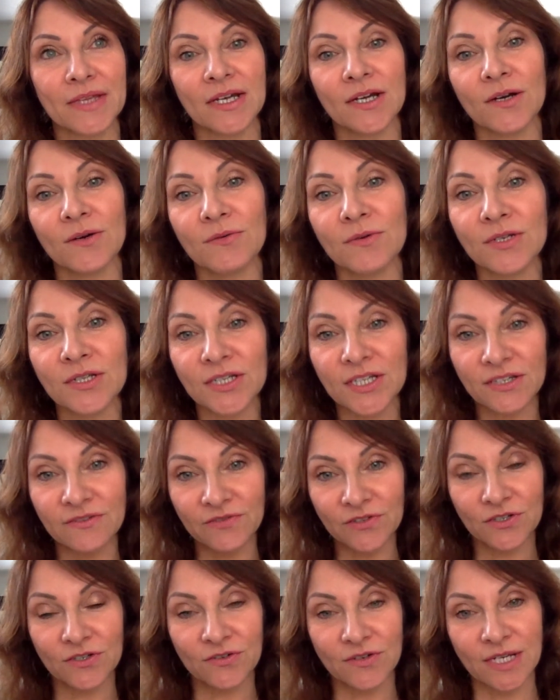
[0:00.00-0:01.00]
we're looking
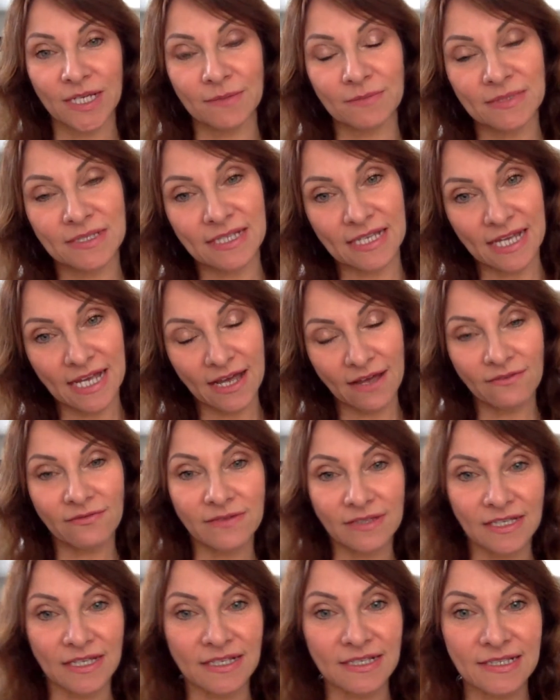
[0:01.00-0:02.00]
for creams that have
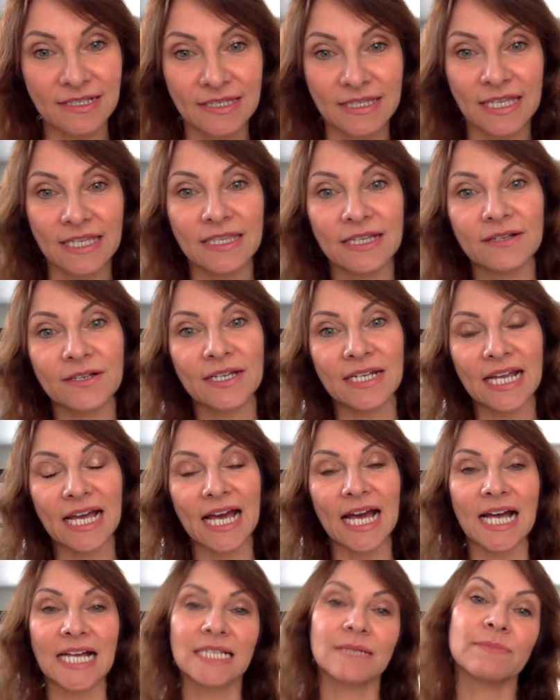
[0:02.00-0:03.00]
this, and then they're going to
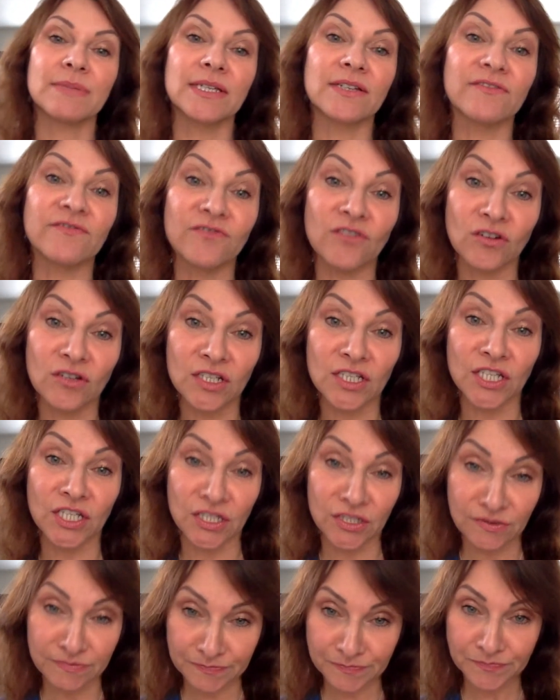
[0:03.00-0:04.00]
add a bit of
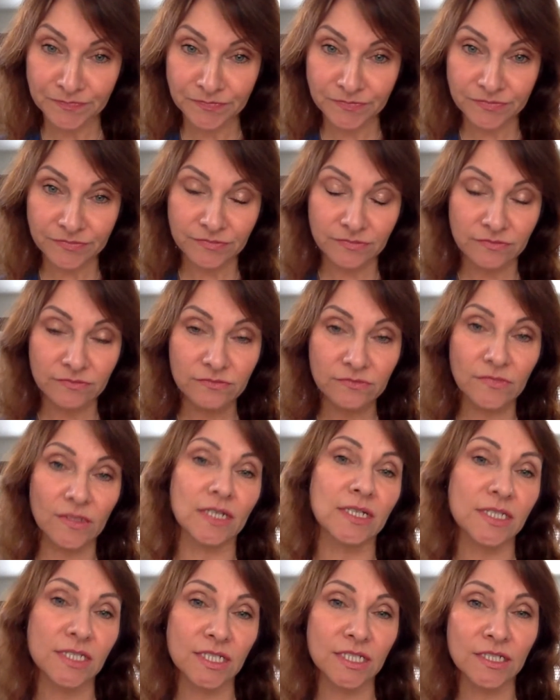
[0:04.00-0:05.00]
volume
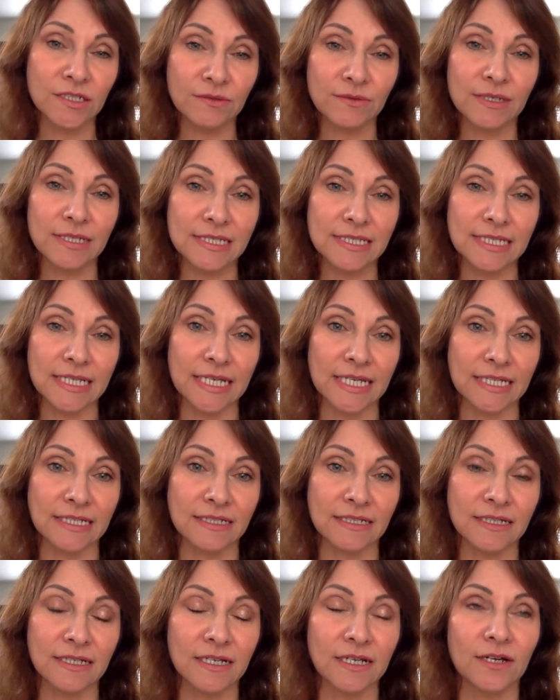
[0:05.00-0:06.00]
to our
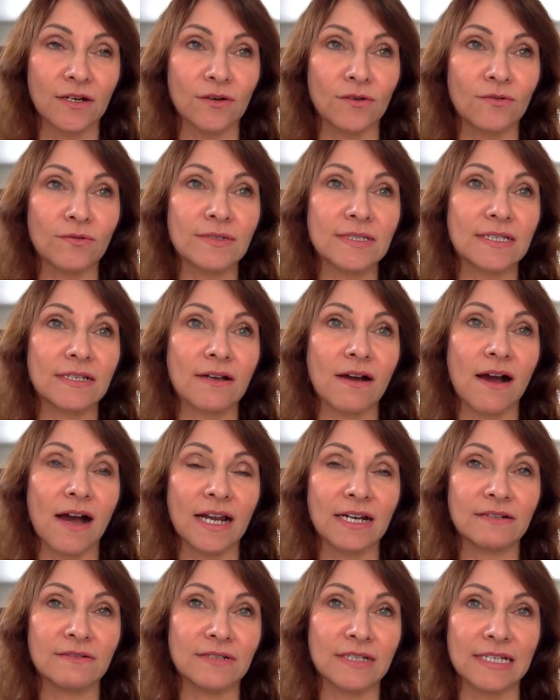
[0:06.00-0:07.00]
skin. Also,
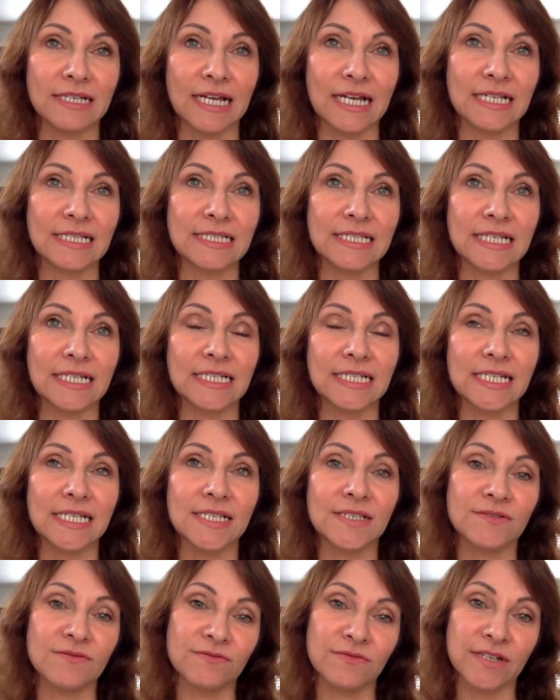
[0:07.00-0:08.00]
hyaluronic acid
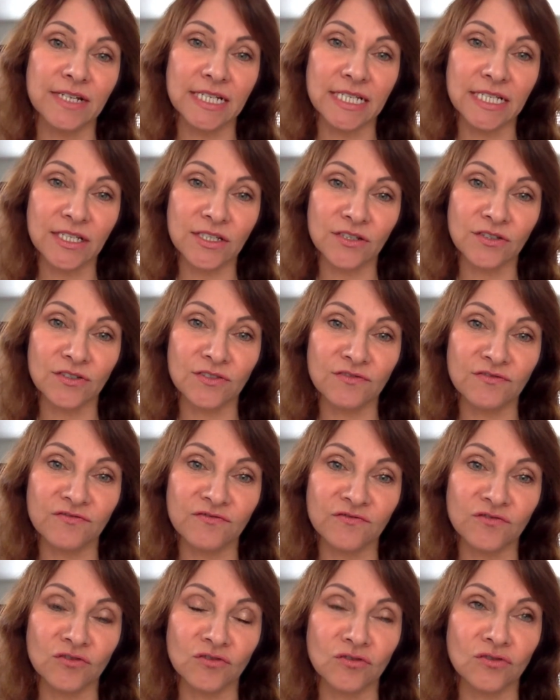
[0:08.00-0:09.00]
is really good
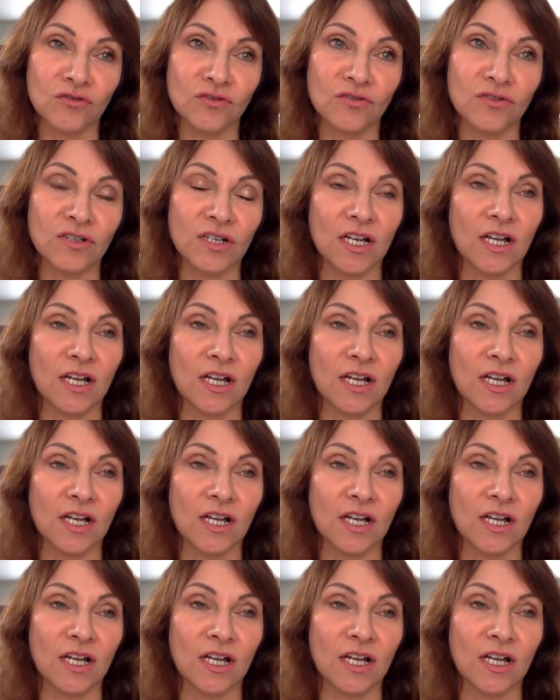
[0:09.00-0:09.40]
for